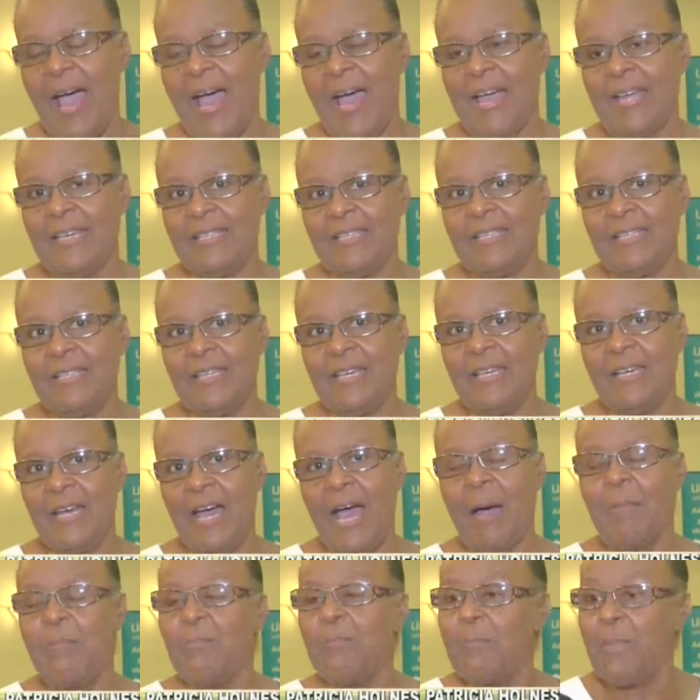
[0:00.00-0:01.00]
And
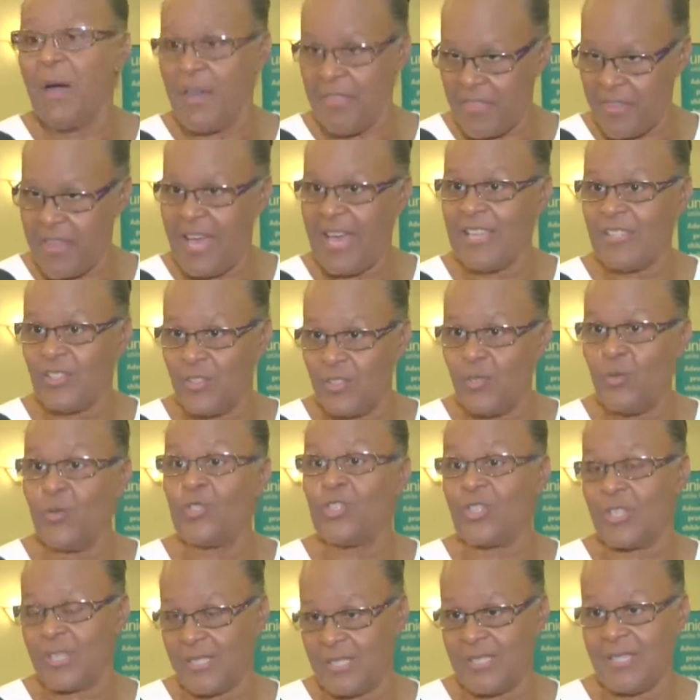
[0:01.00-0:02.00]
a mother, as
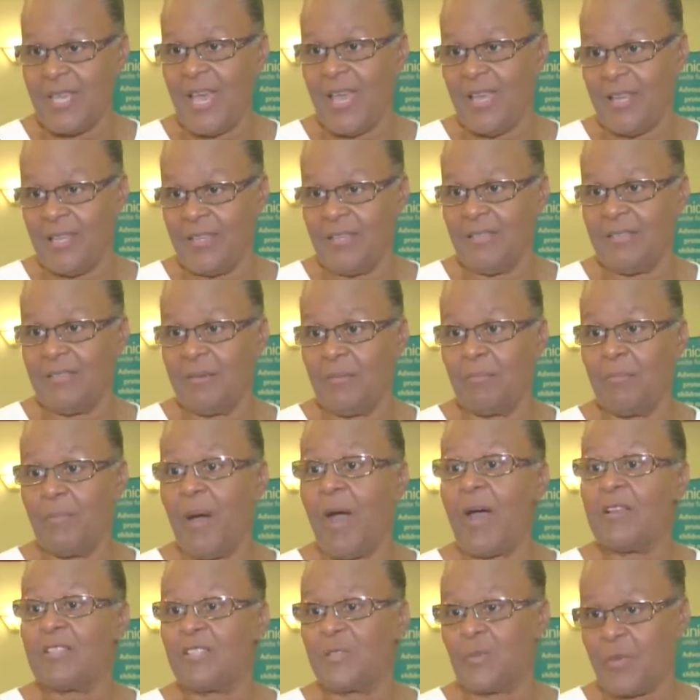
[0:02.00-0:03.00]
you just said,
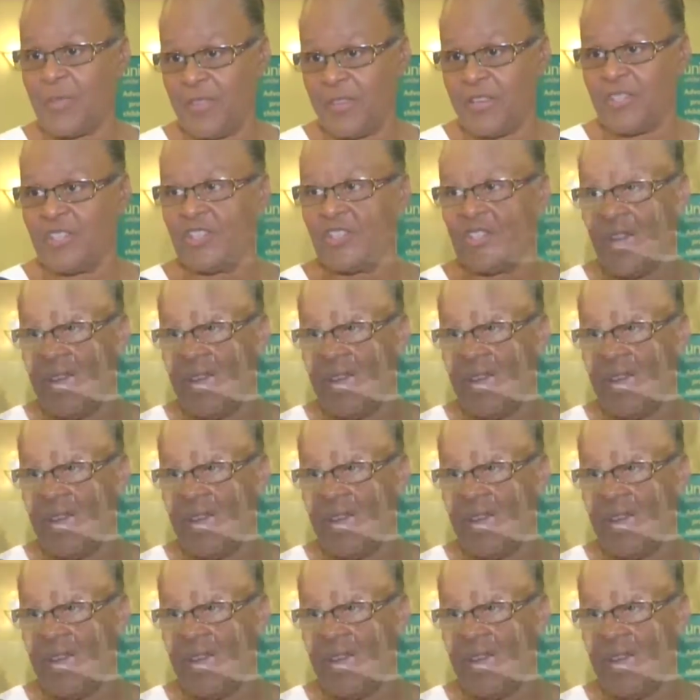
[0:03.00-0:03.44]
bonds with her